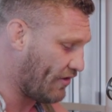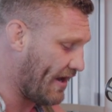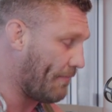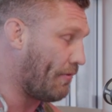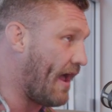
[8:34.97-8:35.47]

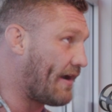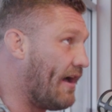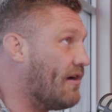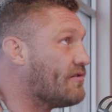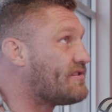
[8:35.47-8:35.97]
training at Black
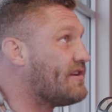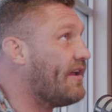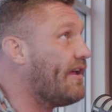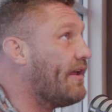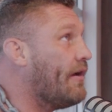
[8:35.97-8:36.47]
House
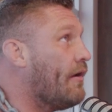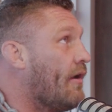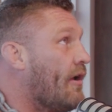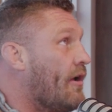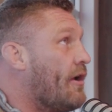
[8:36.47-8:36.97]
in
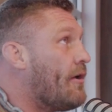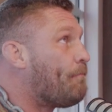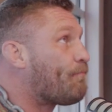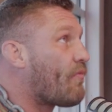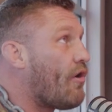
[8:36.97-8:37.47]

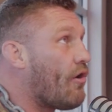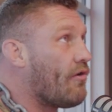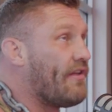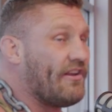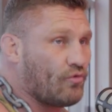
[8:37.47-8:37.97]

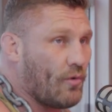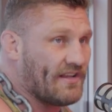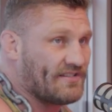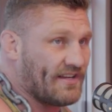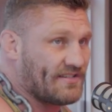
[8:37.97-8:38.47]
early
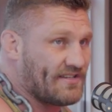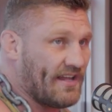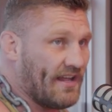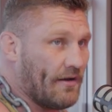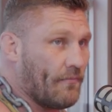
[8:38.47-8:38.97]

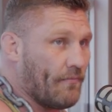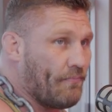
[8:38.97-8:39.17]
2016. Okay.